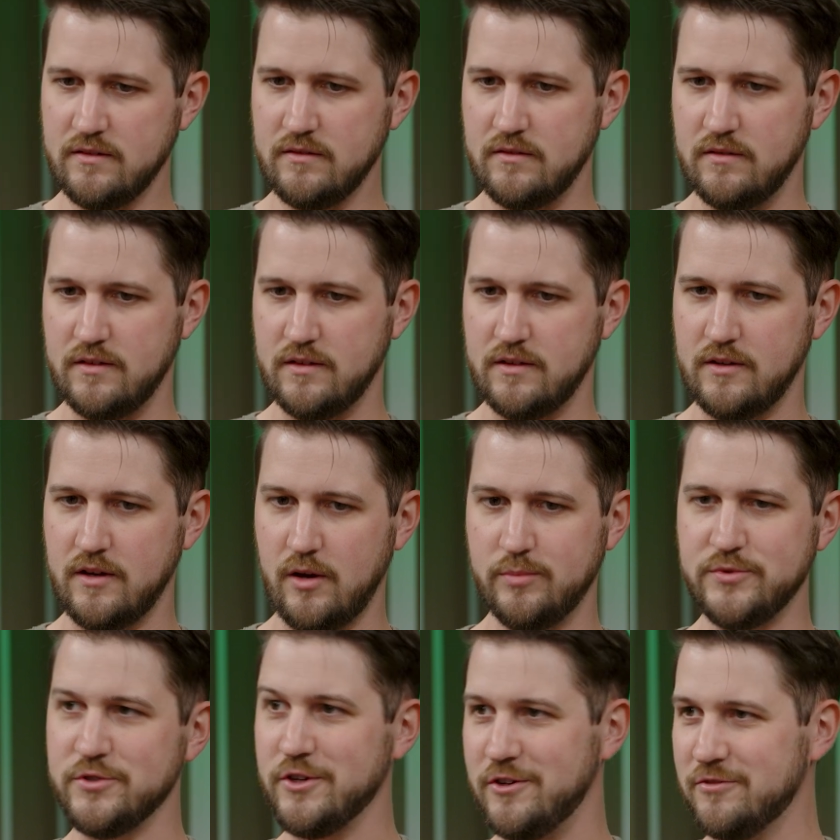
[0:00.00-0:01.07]

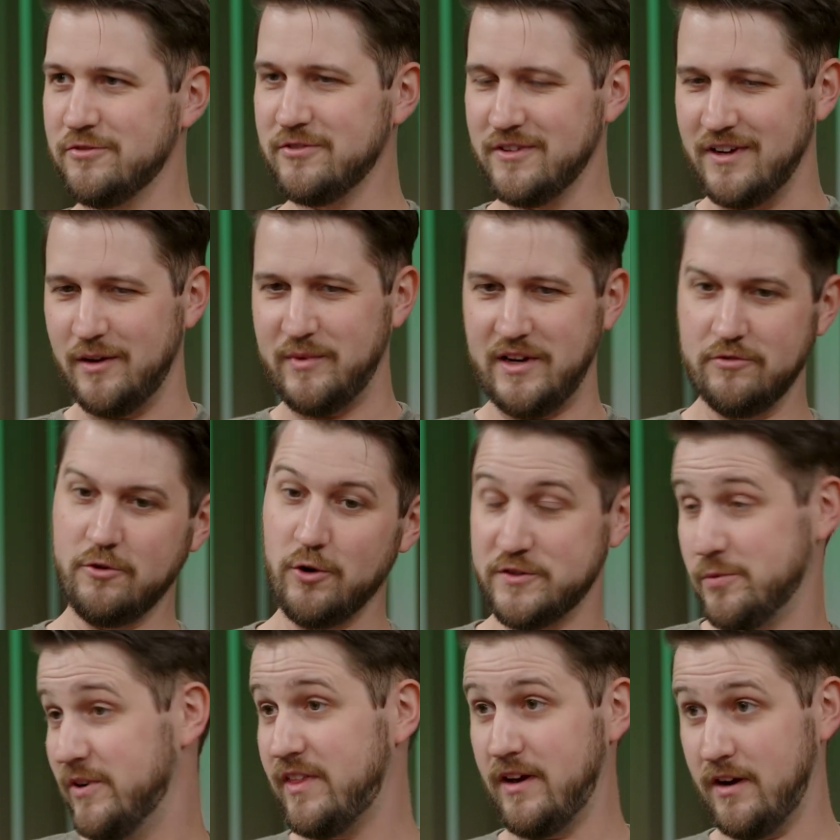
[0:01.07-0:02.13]
observe. I mean, of course,
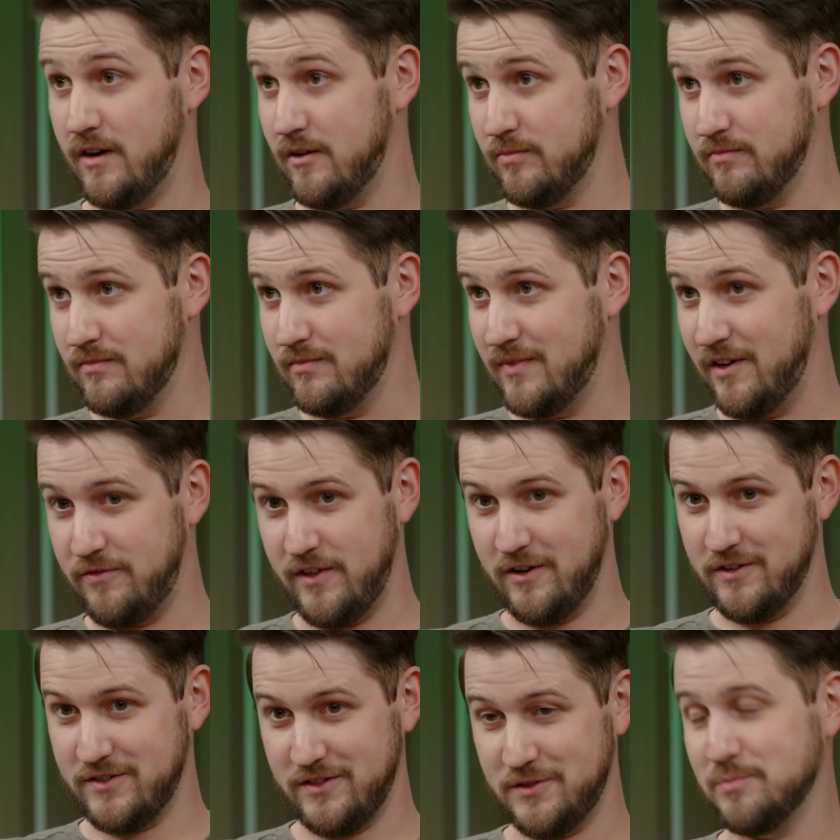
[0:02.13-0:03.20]
we're there if there
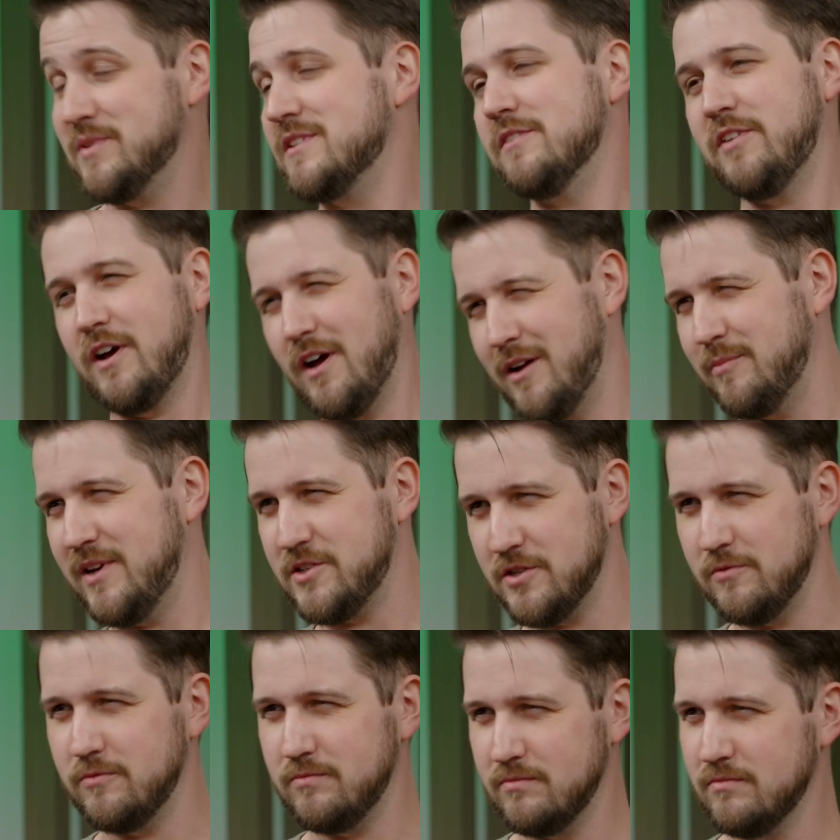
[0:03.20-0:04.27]
is a specific
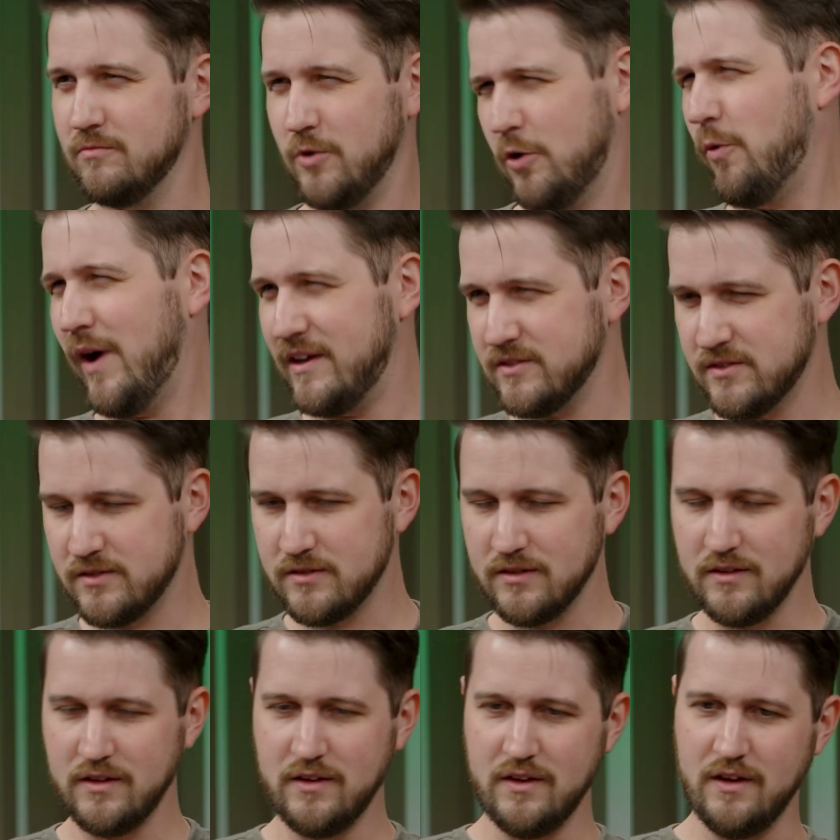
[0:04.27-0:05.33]
automation request.
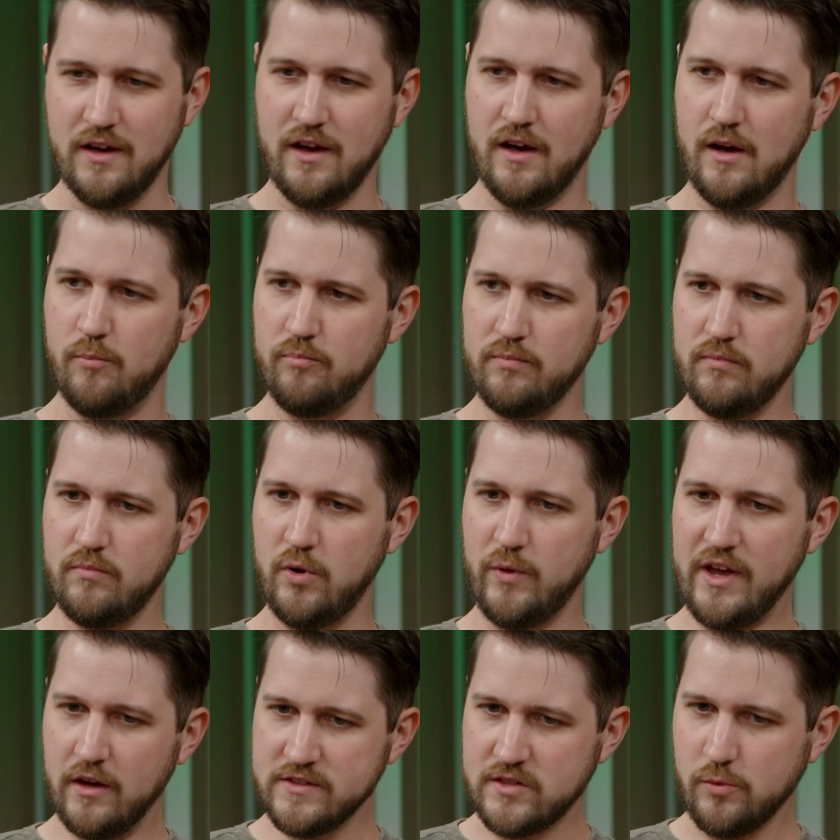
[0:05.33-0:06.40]
But we
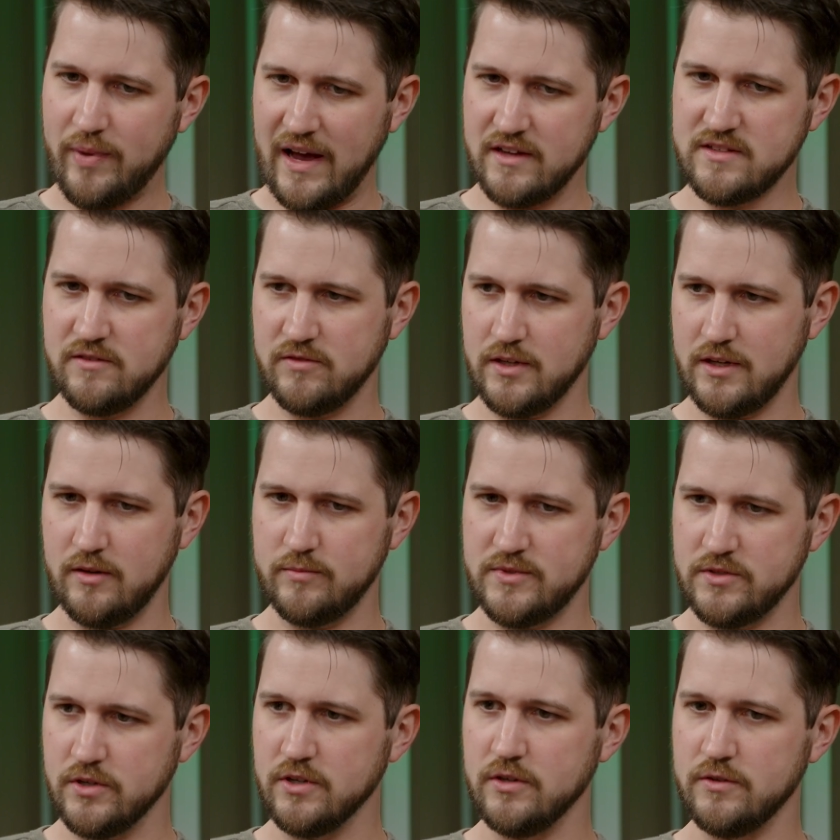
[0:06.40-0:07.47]
also passively
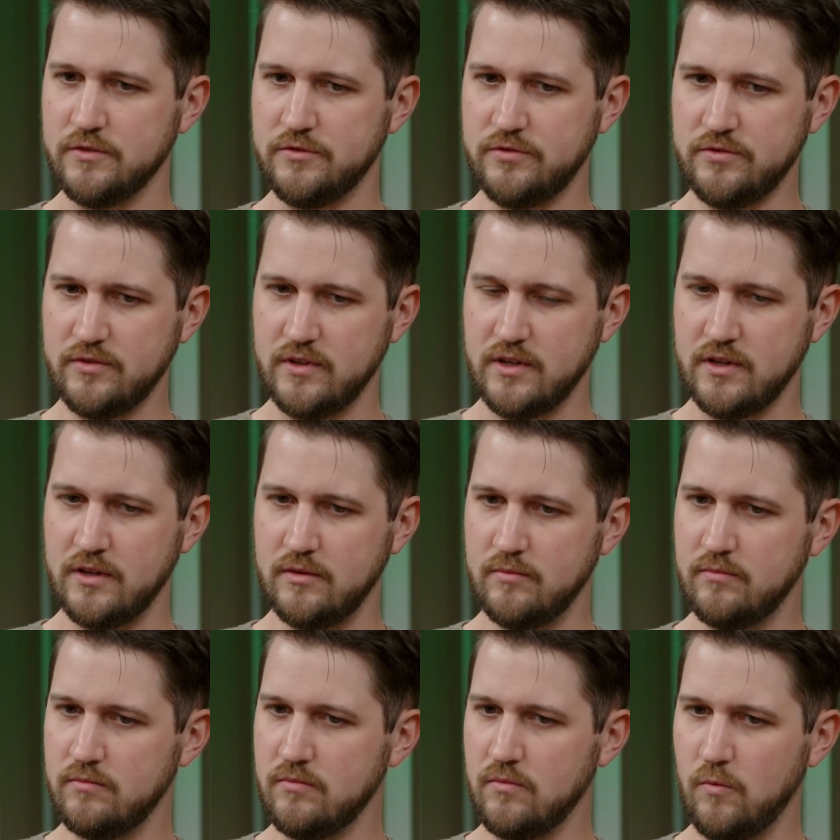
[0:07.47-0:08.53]
observe
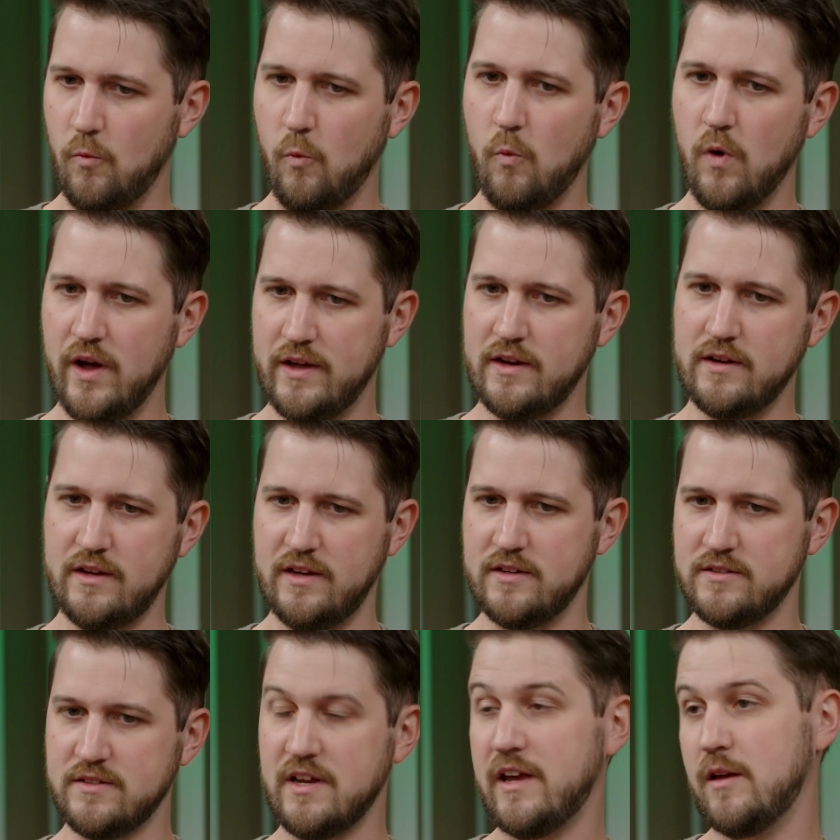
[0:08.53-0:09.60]
what is
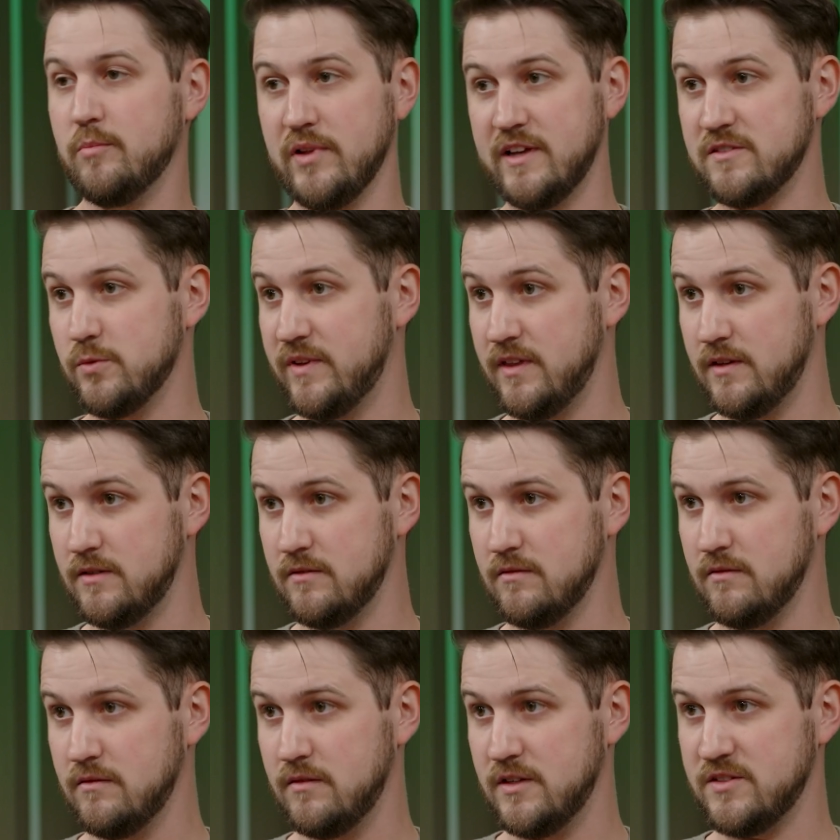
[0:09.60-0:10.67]
taking place within
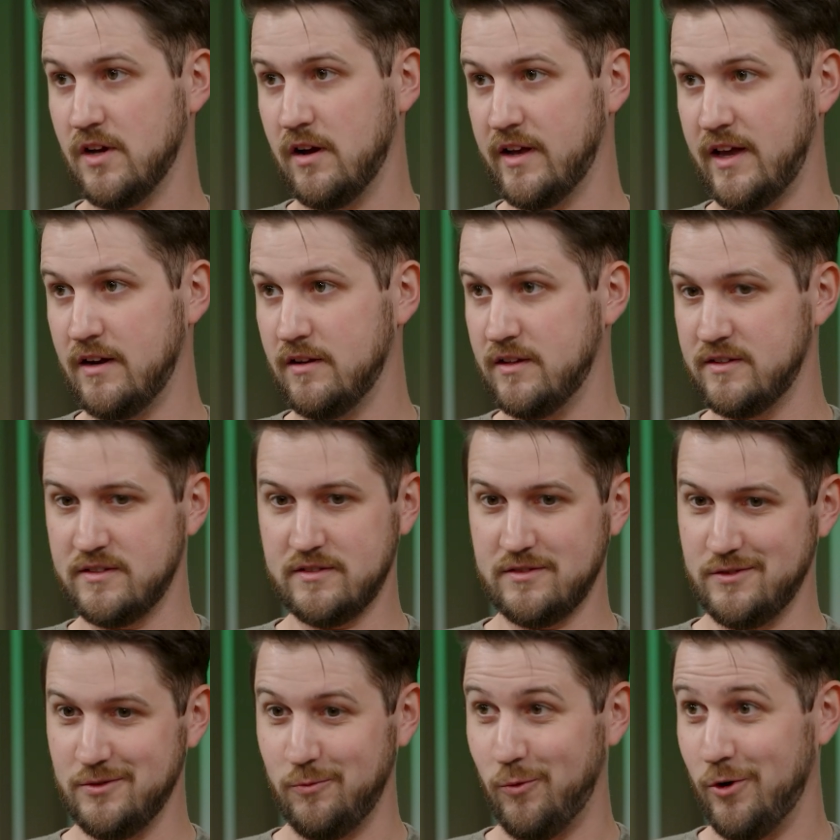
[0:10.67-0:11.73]
the SOC analysts
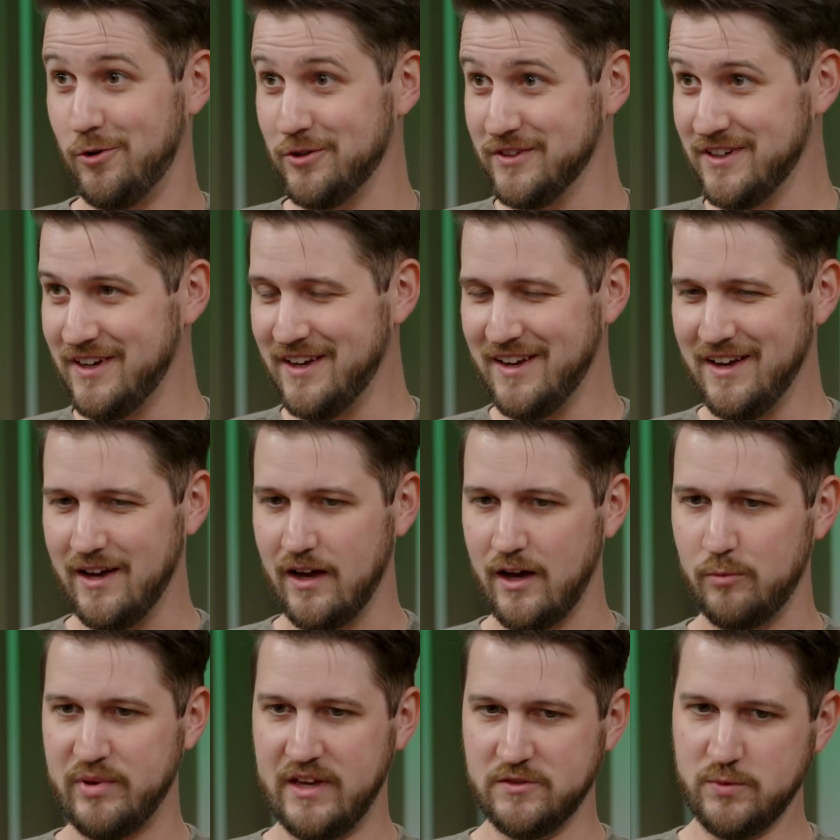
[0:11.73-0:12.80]
world
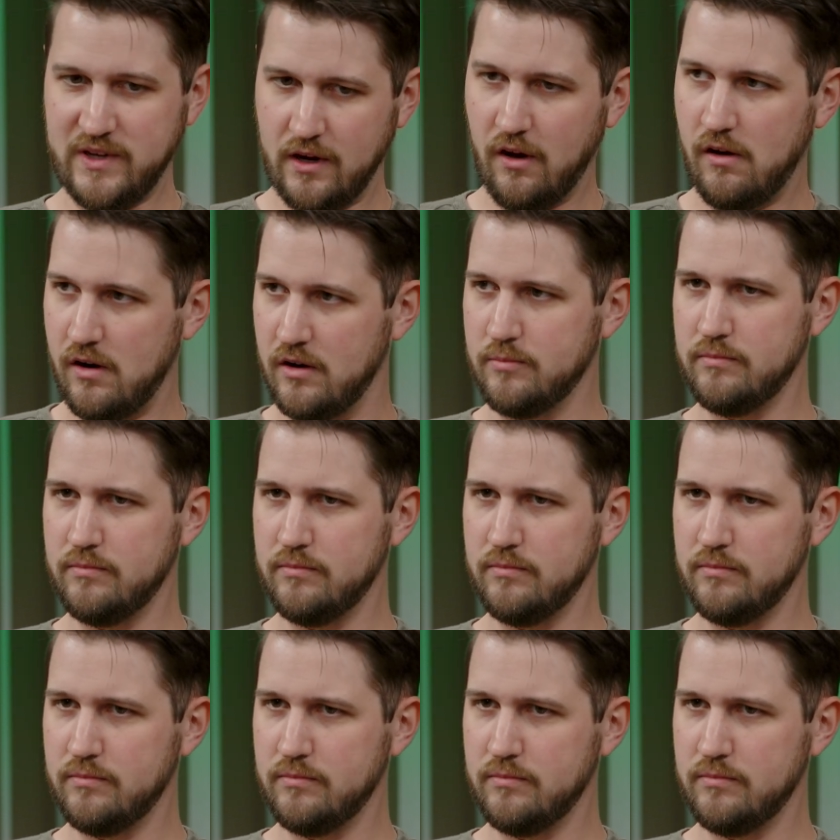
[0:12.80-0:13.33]
because we are